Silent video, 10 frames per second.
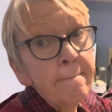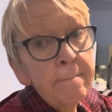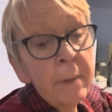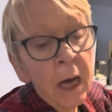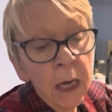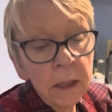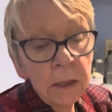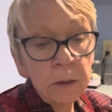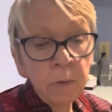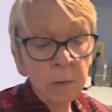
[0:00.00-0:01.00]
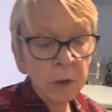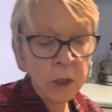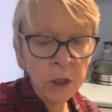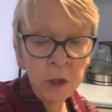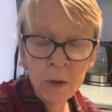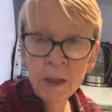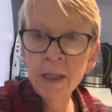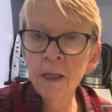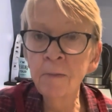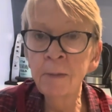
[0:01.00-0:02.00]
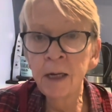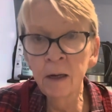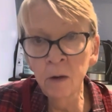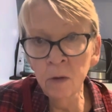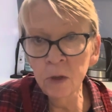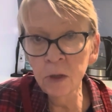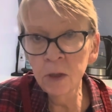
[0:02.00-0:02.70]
But what we're gonna do is take the meat out,